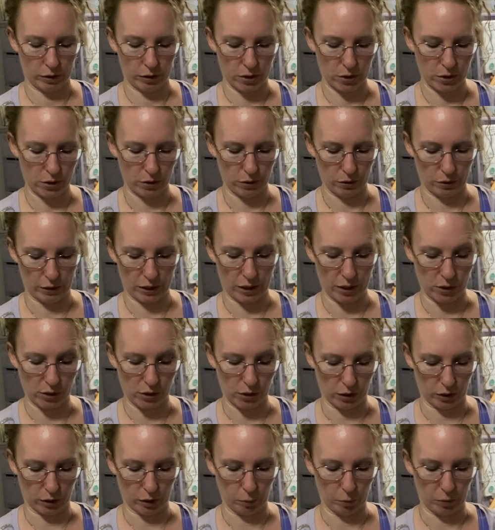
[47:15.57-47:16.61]
So that's
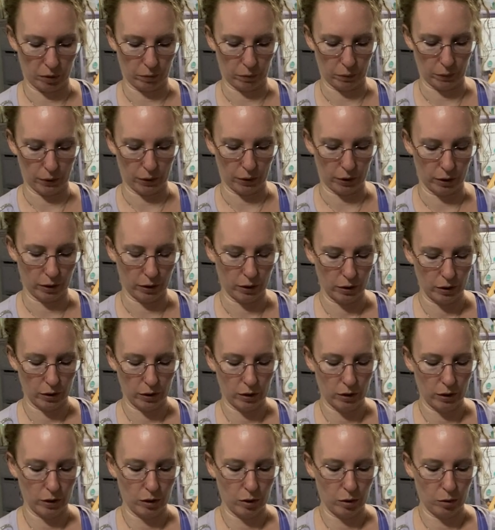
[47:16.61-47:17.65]
not going to be fun,
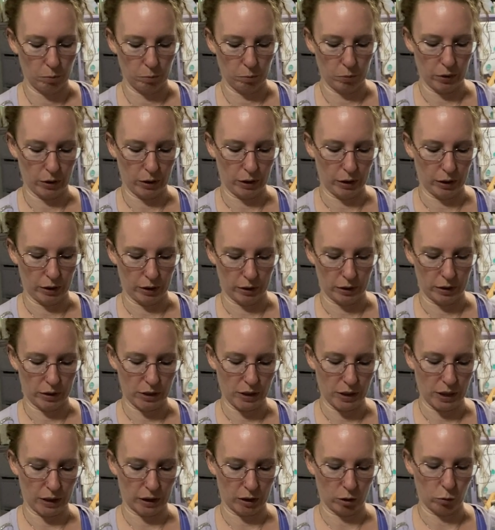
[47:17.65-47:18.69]
but
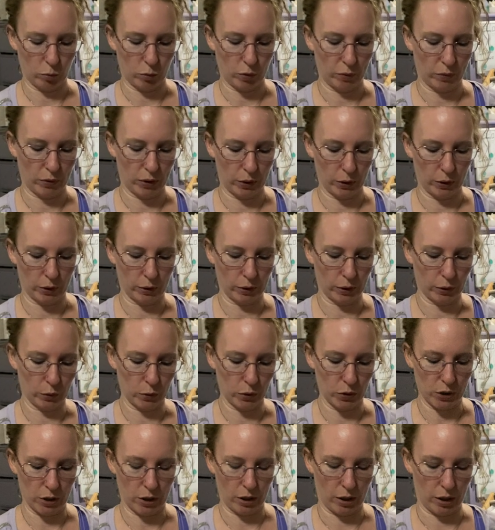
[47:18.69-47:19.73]
that gives me very little
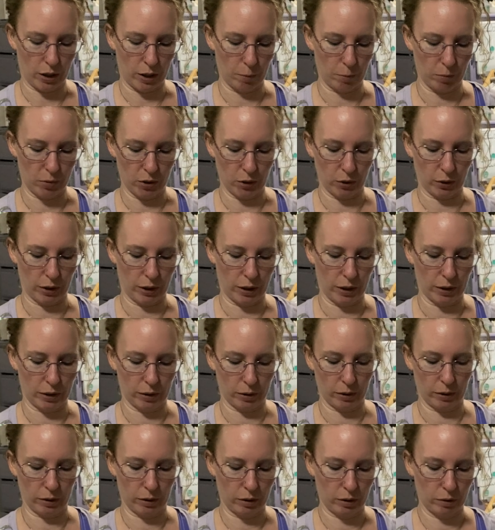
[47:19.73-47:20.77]
time to, like,
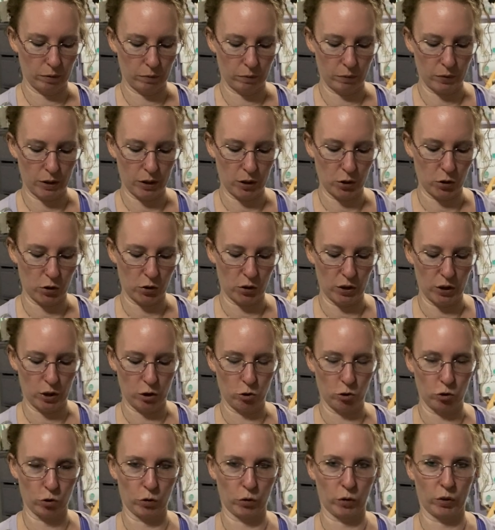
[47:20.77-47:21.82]
finish the
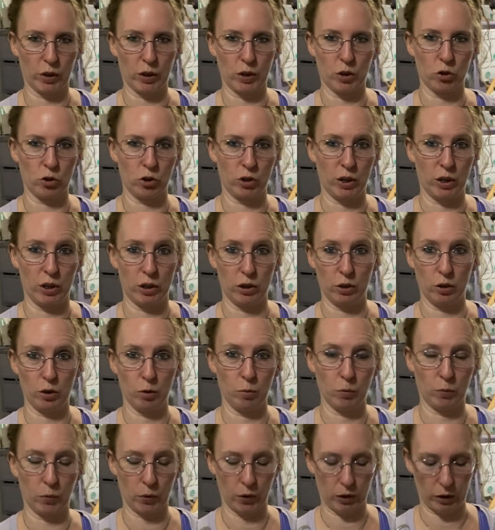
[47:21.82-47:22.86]
usual things you need to do
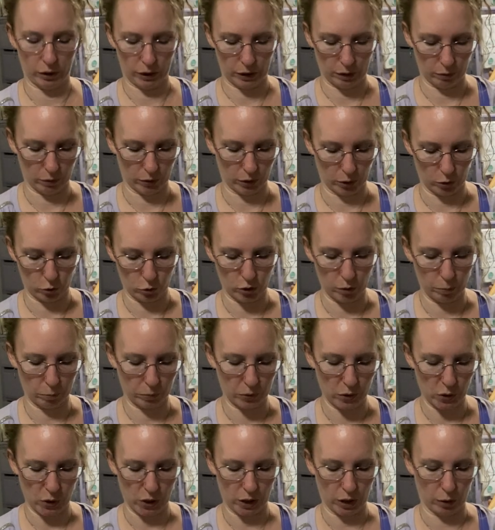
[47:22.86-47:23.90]
before you leave on a trip,
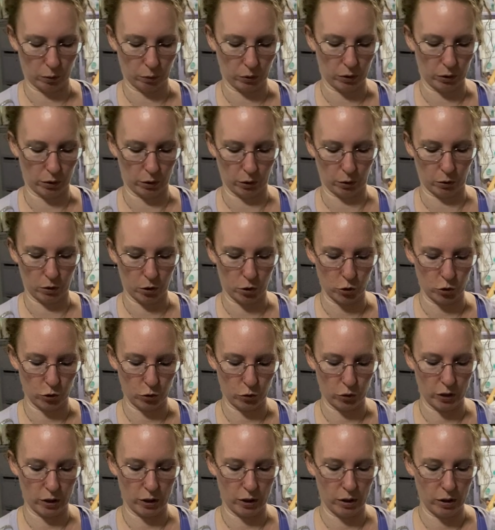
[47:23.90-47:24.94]
because I got to run to the
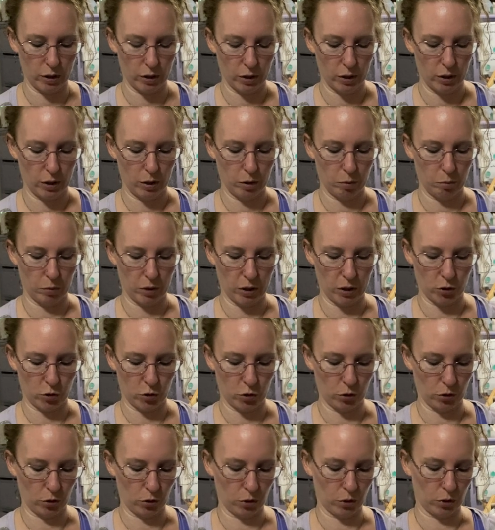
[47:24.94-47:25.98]
grocery, make
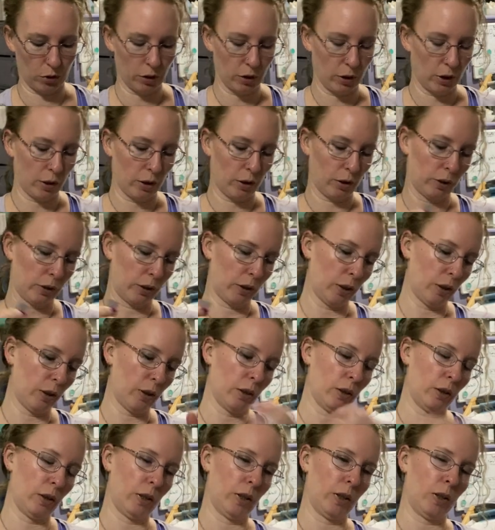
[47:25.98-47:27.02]
sure the
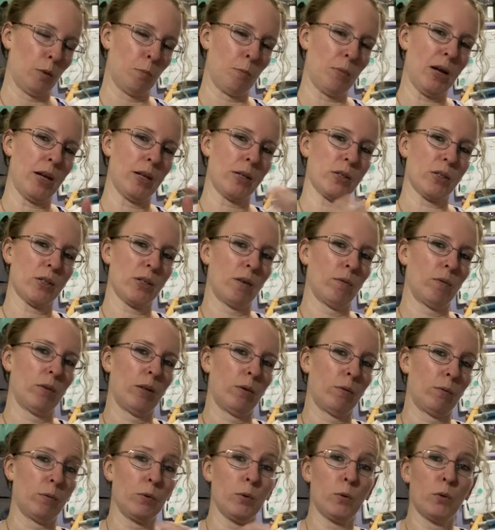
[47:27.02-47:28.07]
kid and the pets have
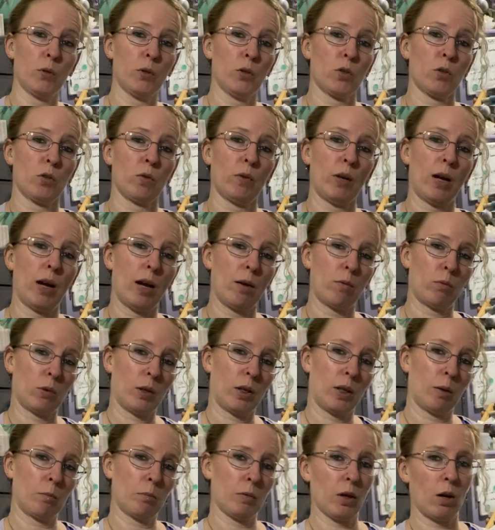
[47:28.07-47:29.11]
enough food to survive
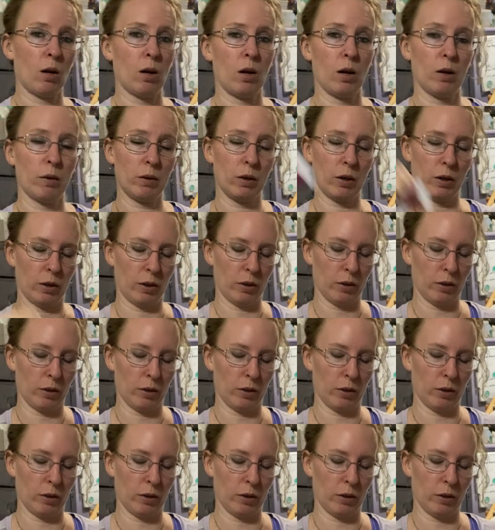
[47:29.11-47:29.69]
while I'm gone.